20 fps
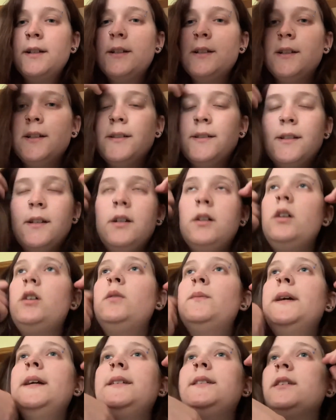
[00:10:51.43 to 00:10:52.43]
So
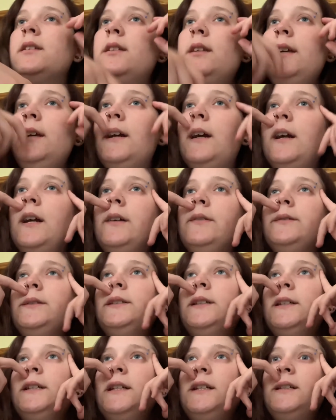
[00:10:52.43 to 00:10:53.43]
basically, I haven't
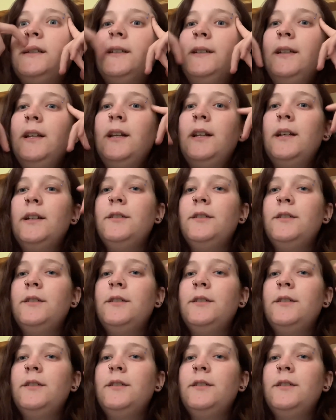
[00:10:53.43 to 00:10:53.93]
done anything today.